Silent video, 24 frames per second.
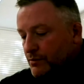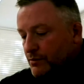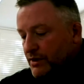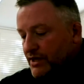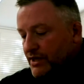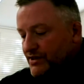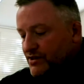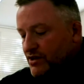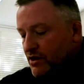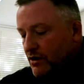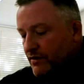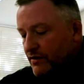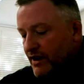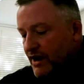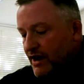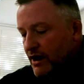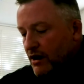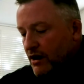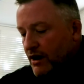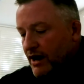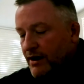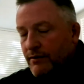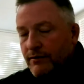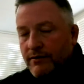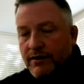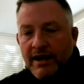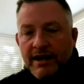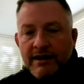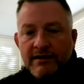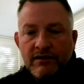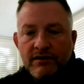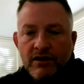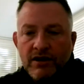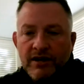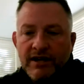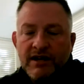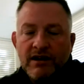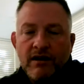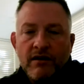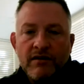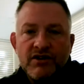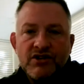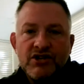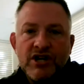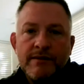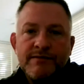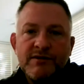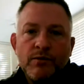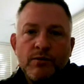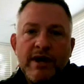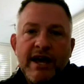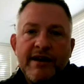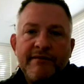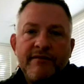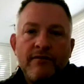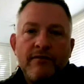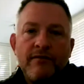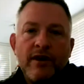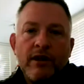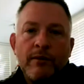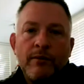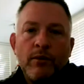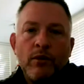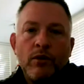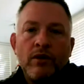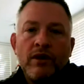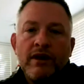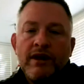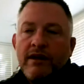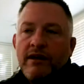please go there and look at all the jobs that we have available.